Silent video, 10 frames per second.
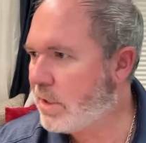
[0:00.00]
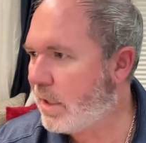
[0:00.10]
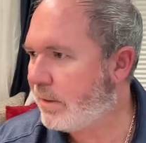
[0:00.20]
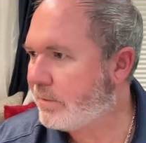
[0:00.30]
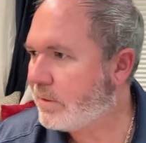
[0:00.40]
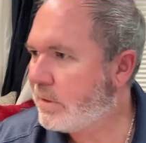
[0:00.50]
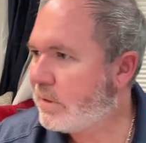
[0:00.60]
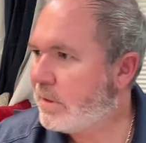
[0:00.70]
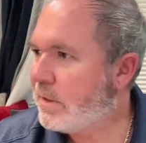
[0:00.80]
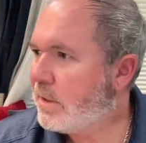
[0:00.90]
John,
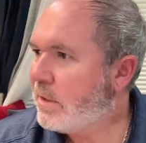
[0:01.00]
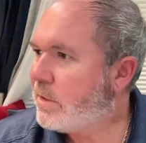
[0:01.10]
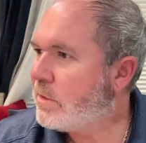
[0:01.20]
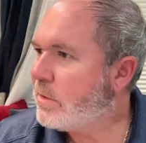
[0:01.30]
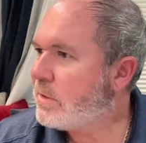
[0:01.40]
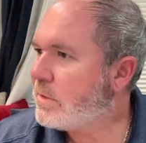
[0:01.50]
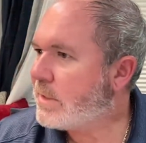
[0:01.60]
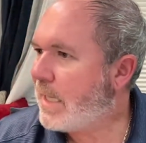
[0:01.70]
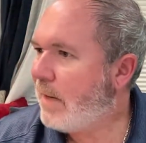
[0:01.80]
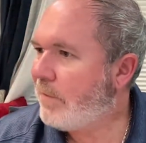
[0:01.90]

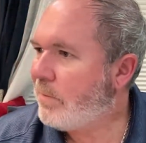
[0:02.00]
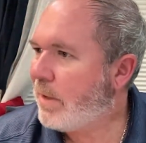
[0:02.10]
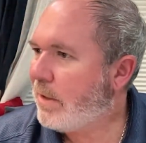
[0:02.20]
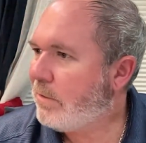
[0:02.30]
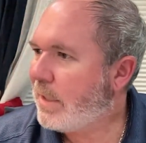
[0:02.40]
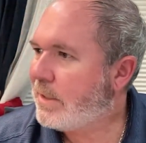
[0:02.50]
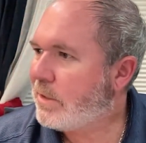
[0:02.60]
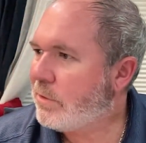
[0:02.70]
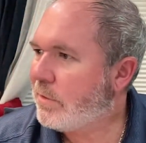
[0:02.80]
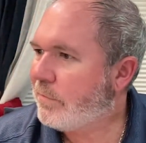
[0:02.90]
does everywhere in
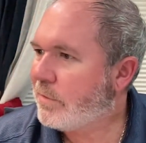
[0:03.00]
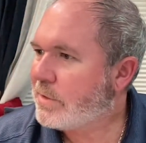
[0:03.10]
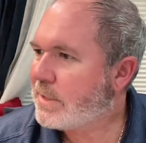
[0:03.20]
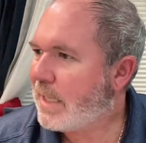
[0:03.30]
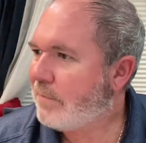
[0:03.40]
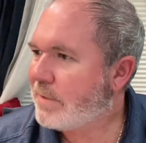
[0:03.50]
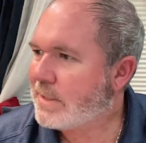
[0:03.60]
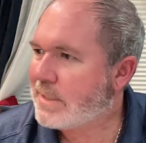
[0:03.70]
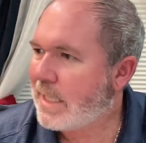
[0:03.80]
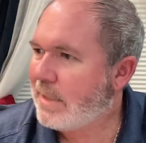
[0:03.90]
the universe have
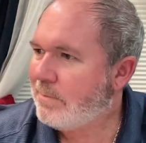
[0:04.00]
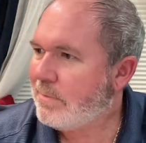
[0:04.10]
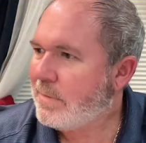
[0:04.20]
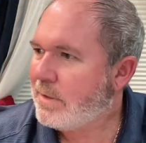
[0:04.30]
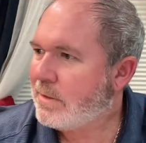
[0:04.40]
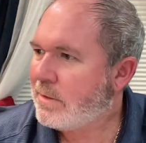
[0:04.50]
the same